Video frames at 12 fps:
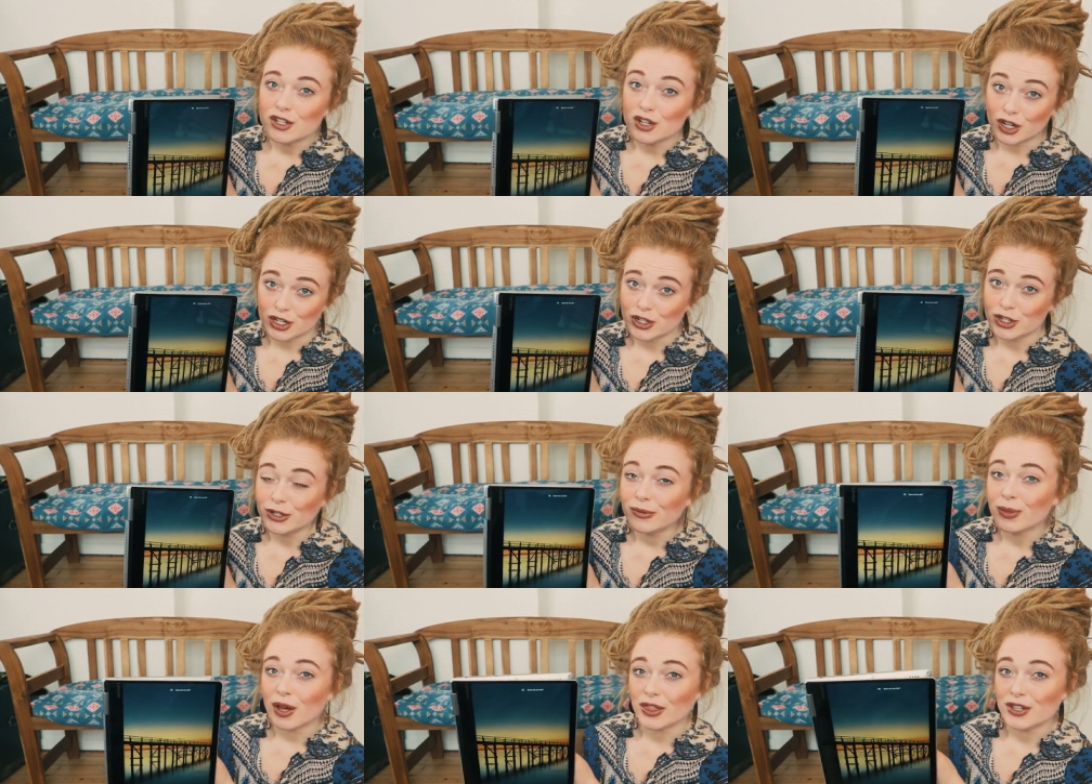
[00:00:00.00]
touch
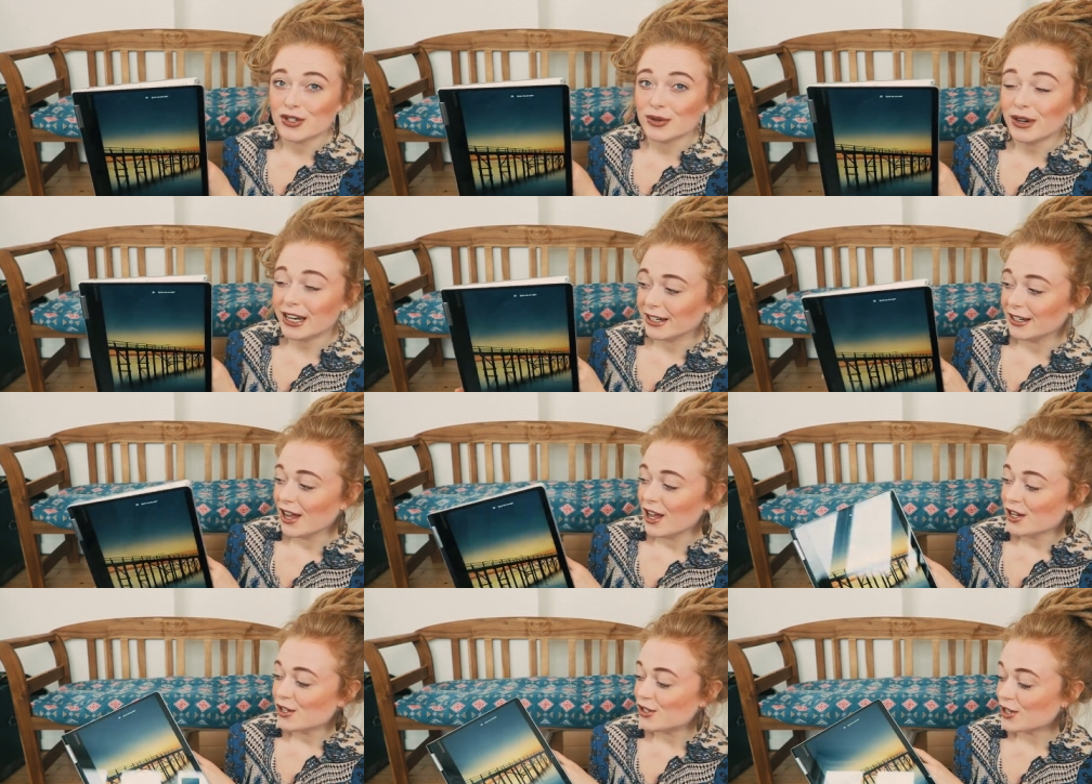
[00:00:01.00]
on the screen
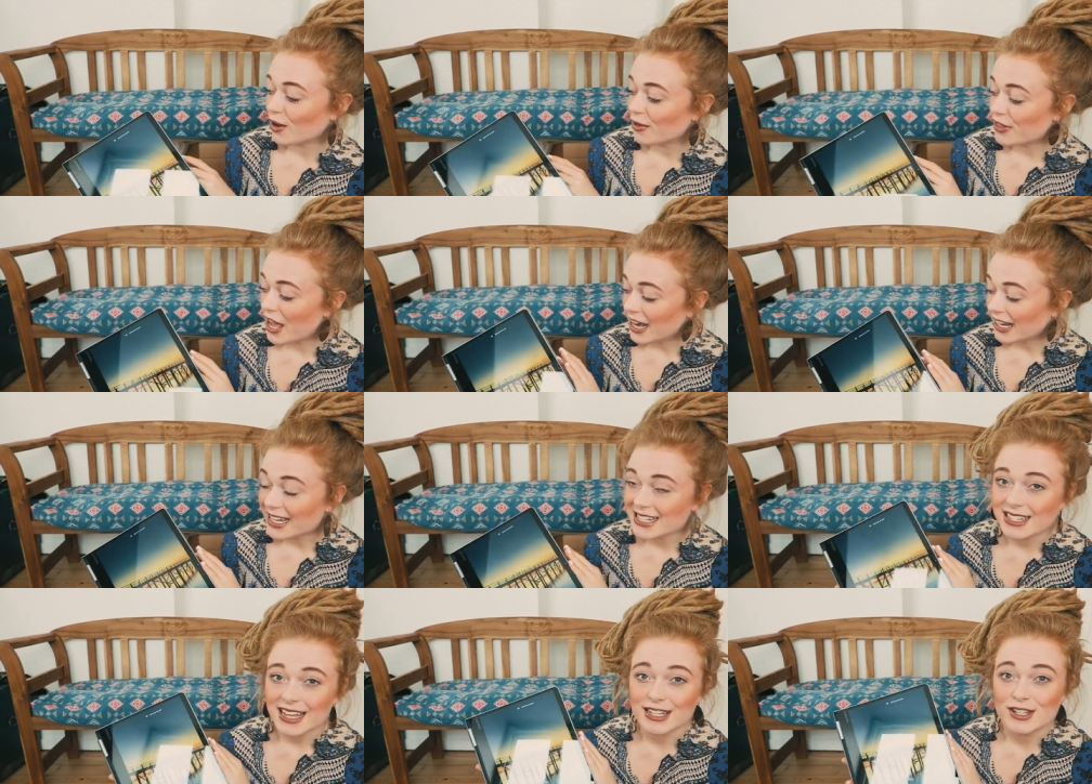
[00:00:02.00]
so that
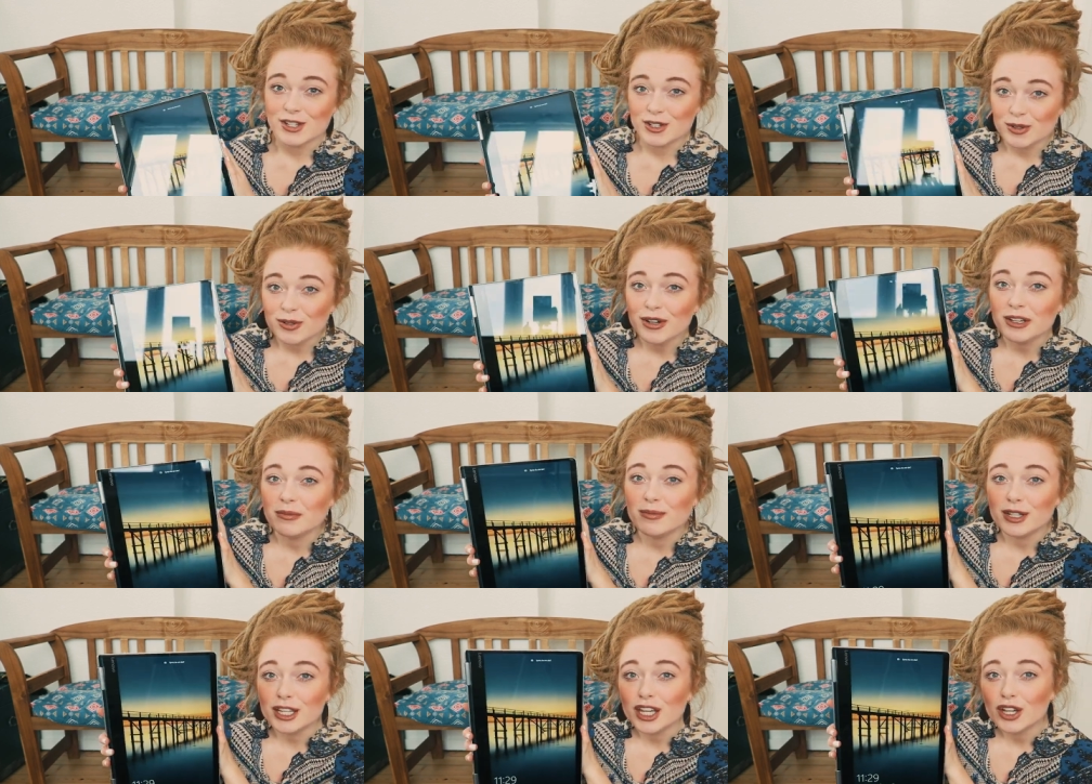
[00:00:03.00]
is
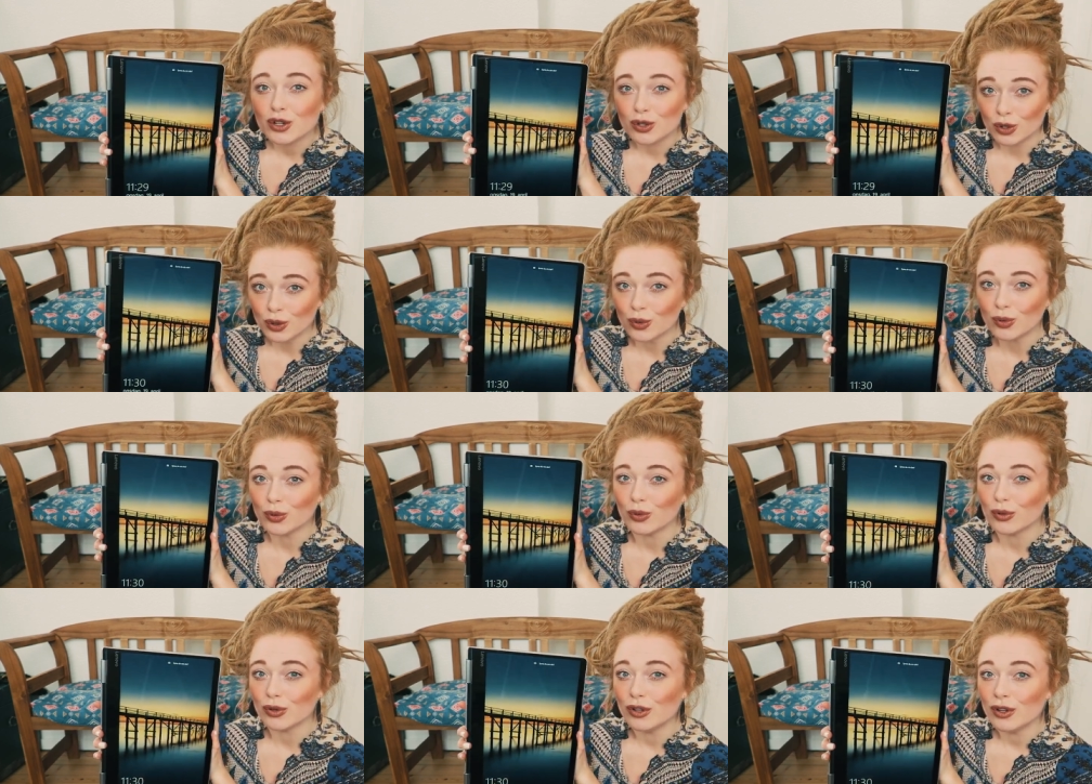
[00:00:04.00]
extremely
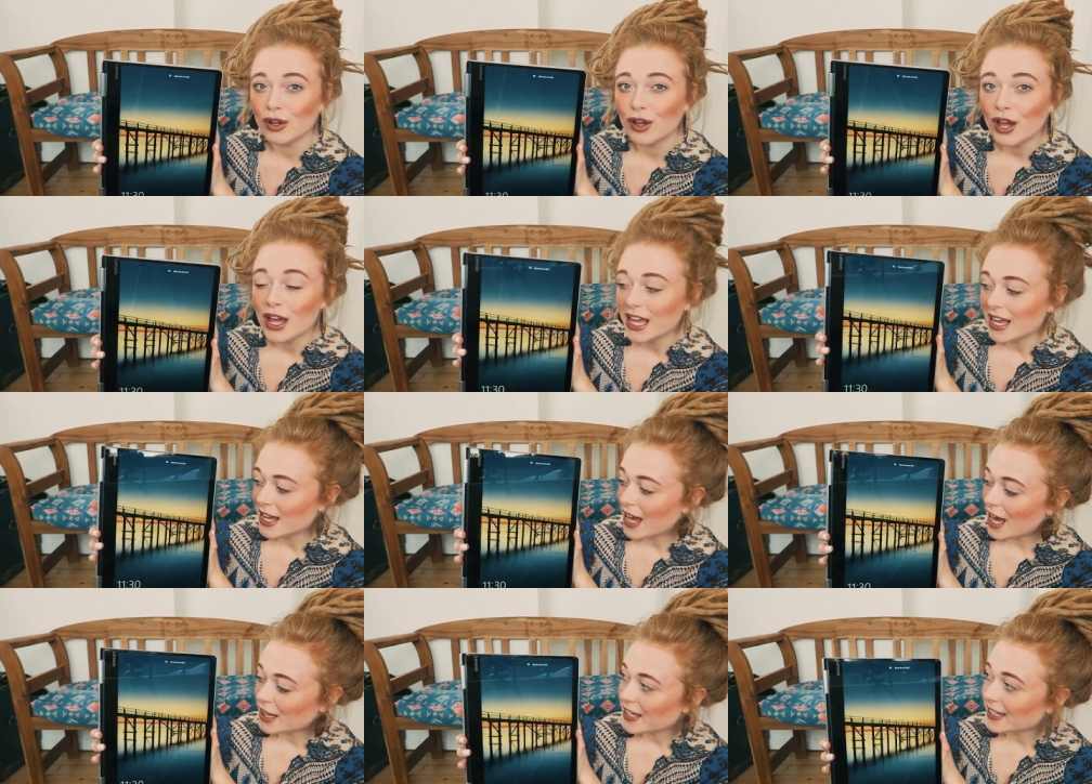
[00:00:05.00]
cool
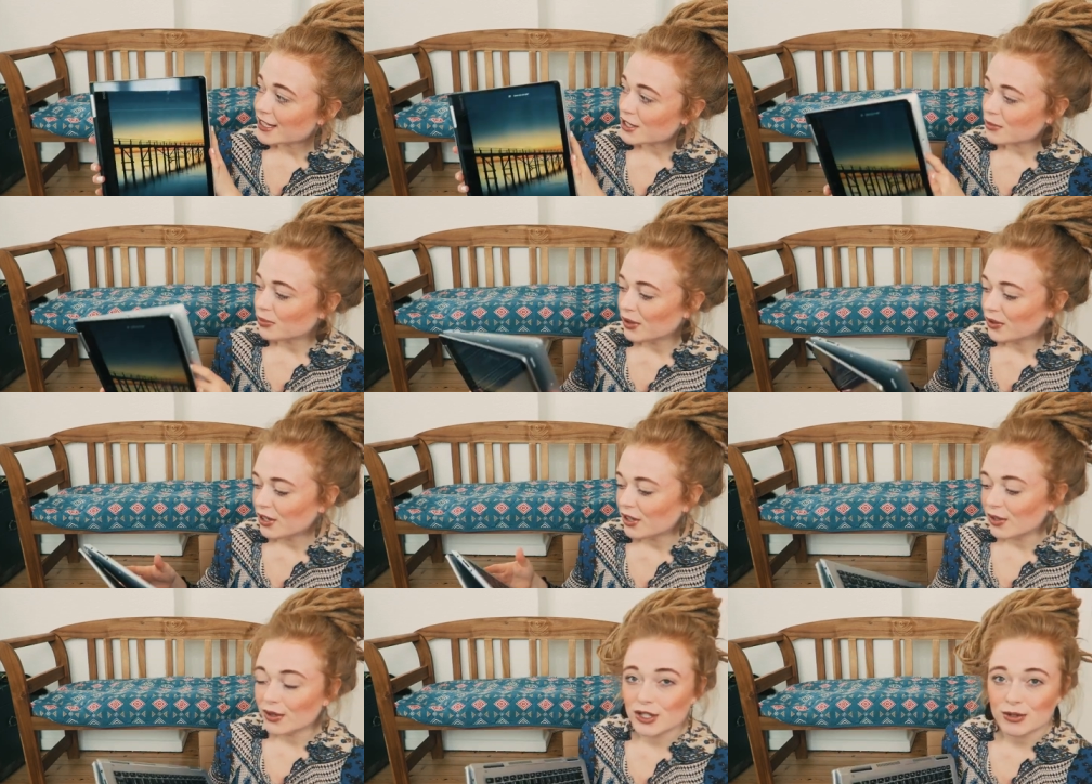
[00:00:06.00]
I think this computer
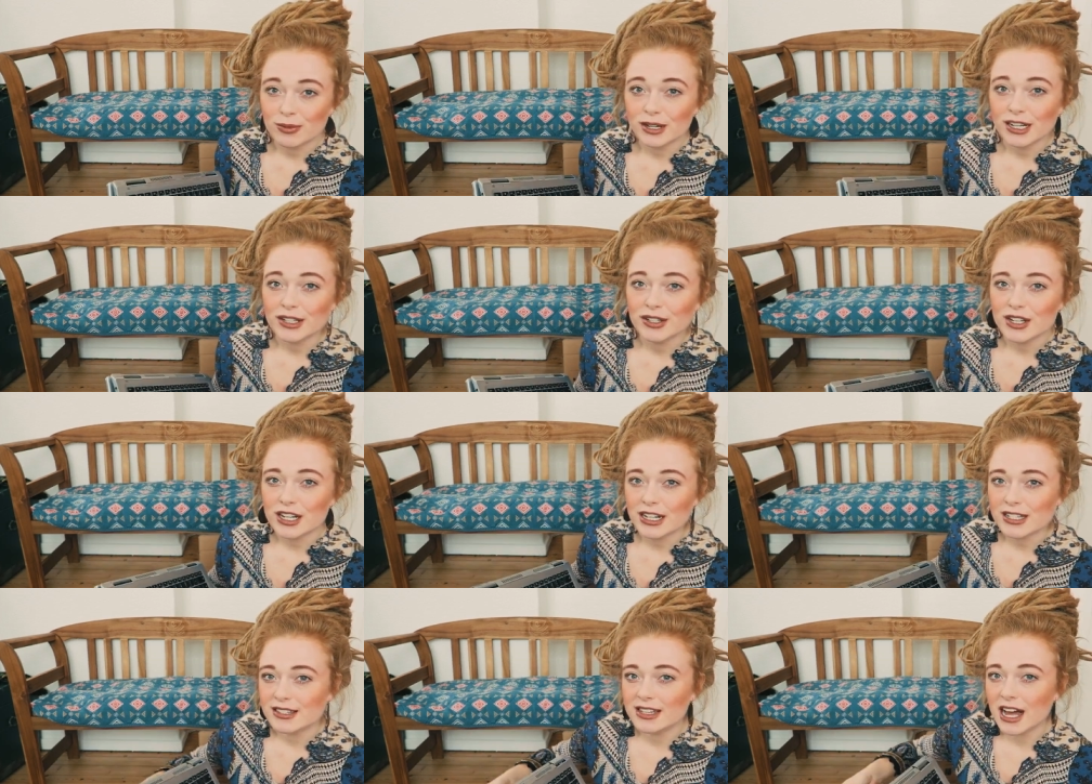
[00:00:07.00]
looks really good
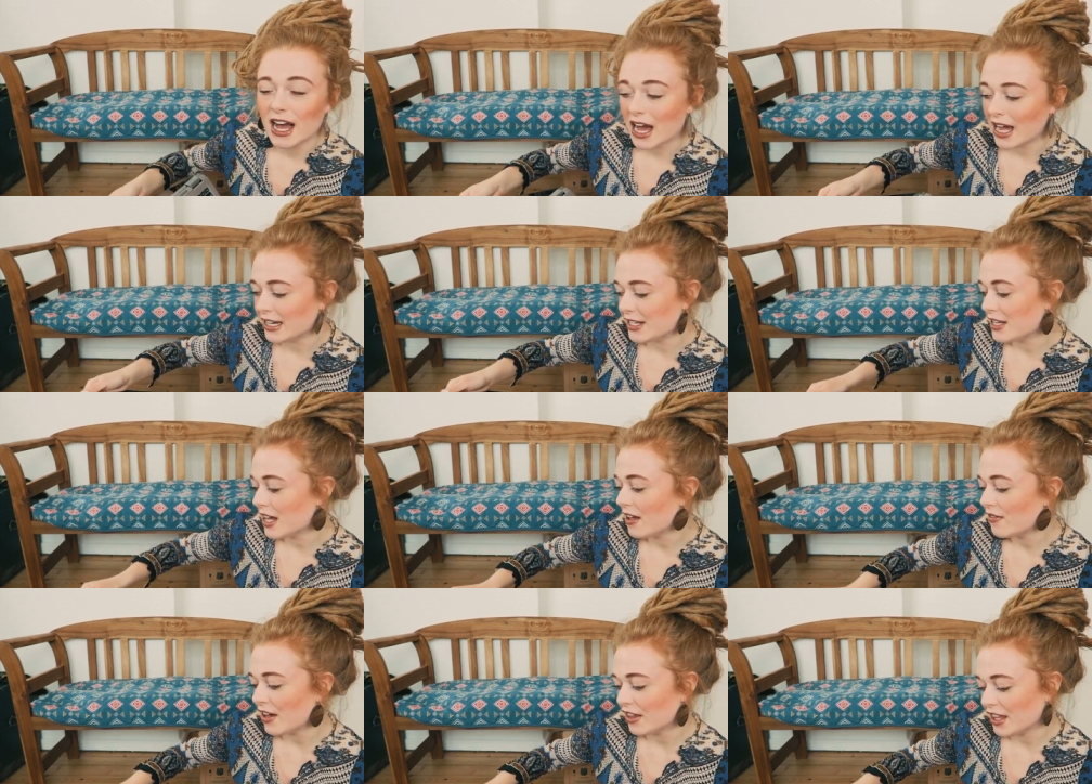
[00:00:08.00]
it's kind
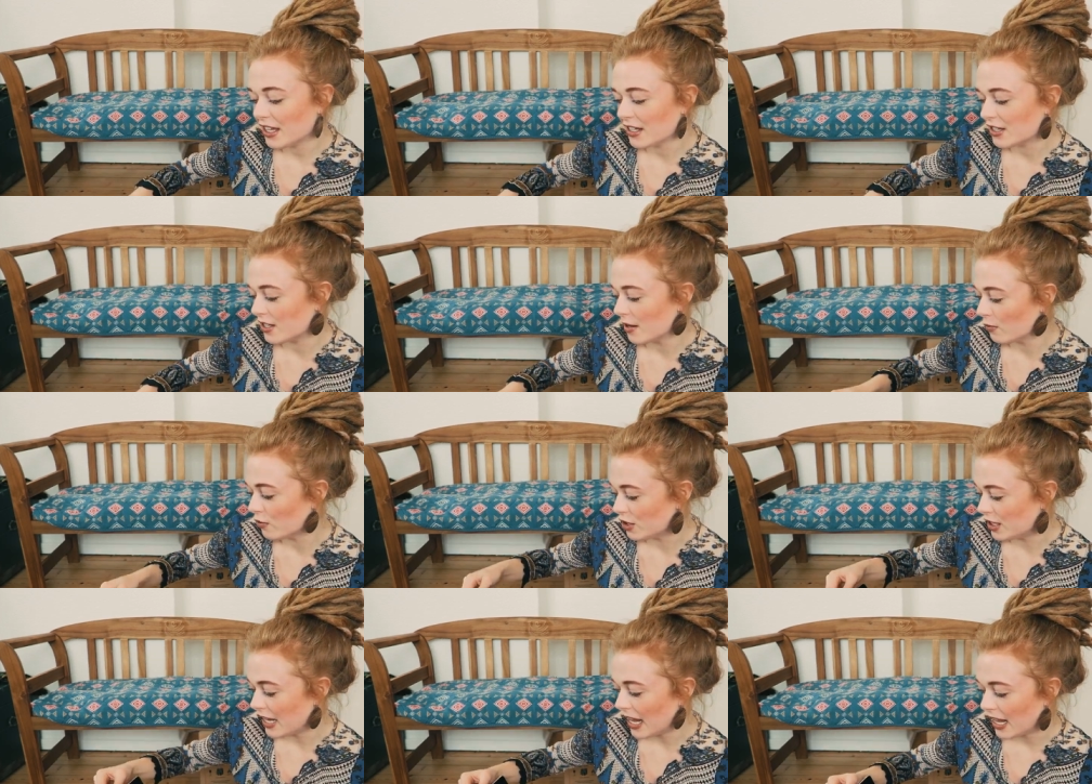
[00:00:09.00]
of I think some
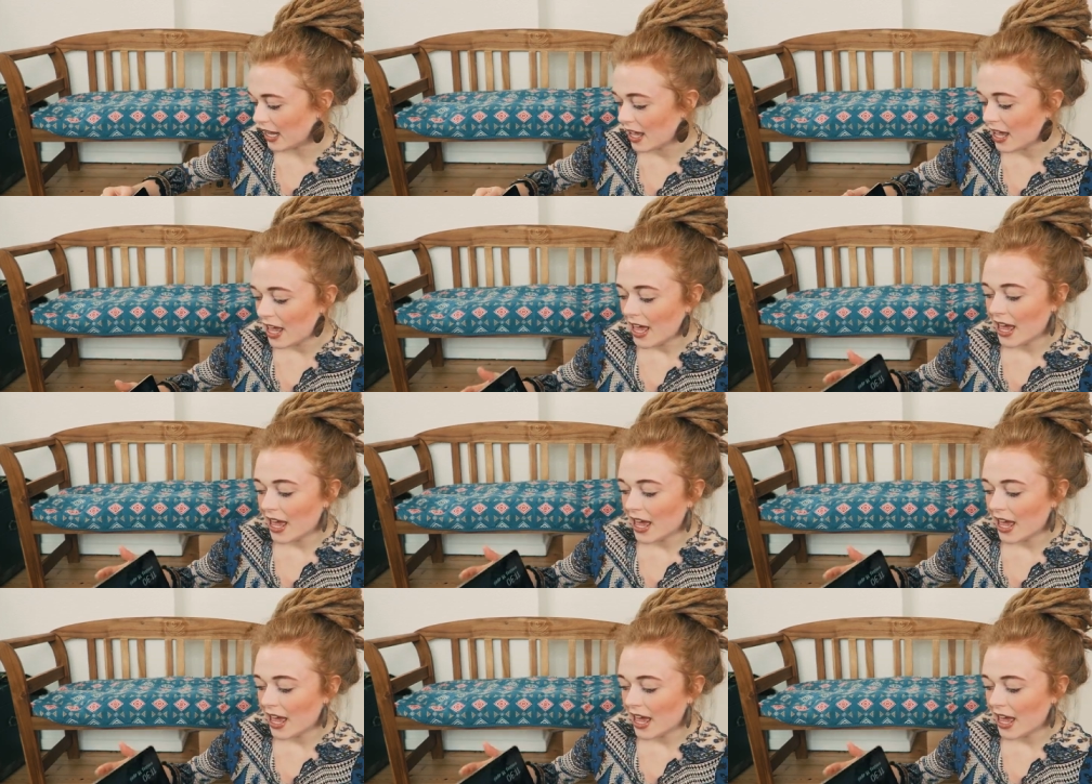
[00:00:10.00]
would say